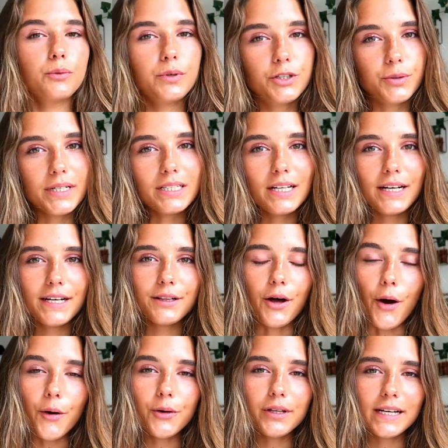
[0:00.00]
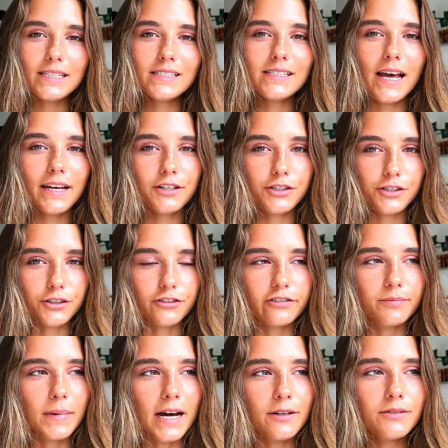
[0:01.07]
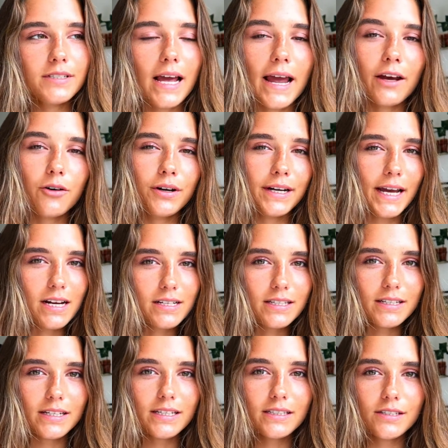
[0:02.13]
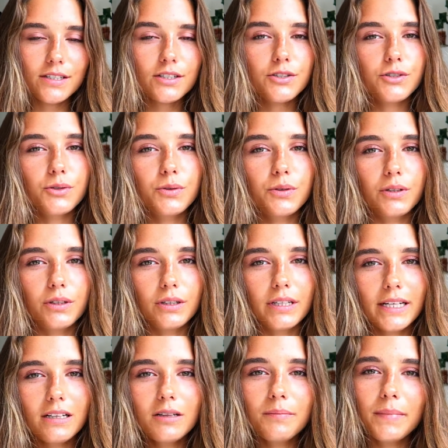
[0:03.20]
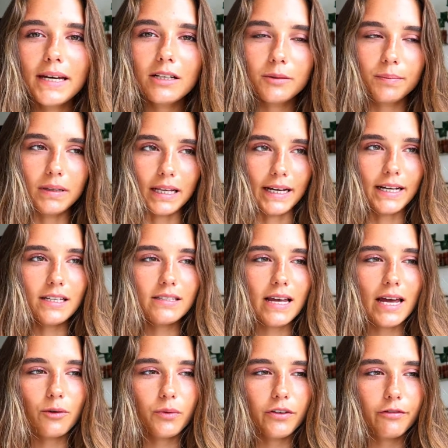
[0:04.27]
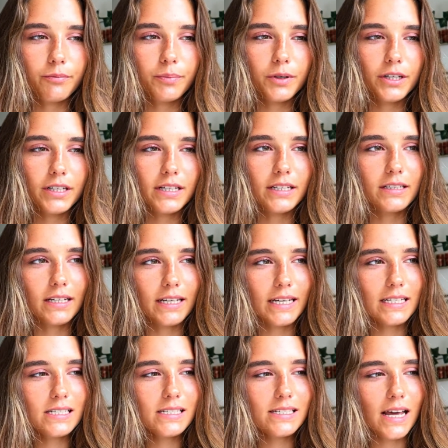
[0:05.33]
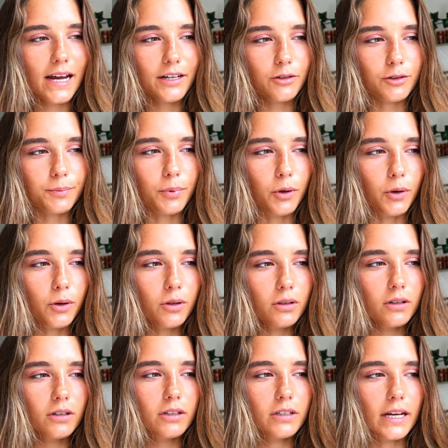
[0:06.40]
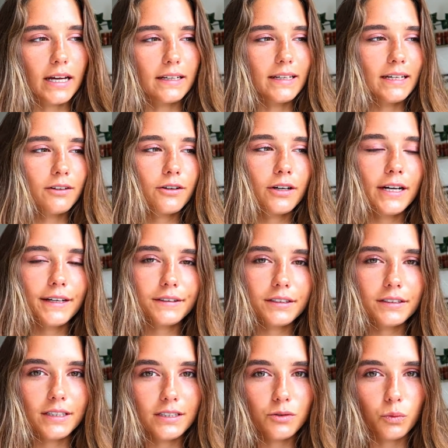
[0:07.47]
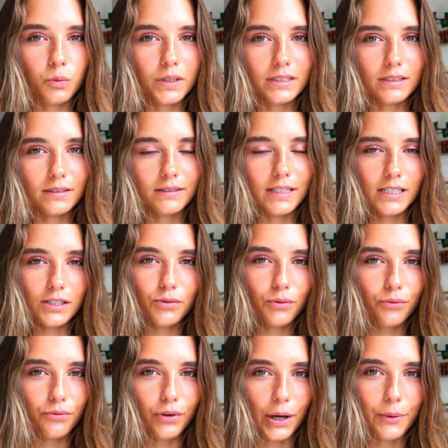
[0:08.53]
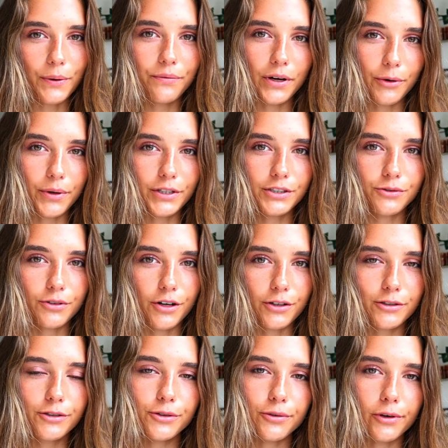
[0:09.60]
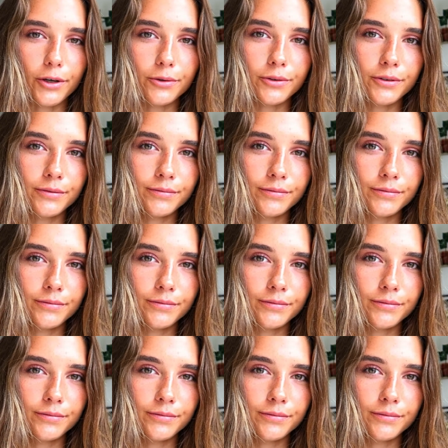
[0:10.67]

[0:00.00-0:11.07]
We drilled a little hole inside the surf mount and connected it to a little metal plate, and we've put it inside our pole and then connected it with this very strong screw.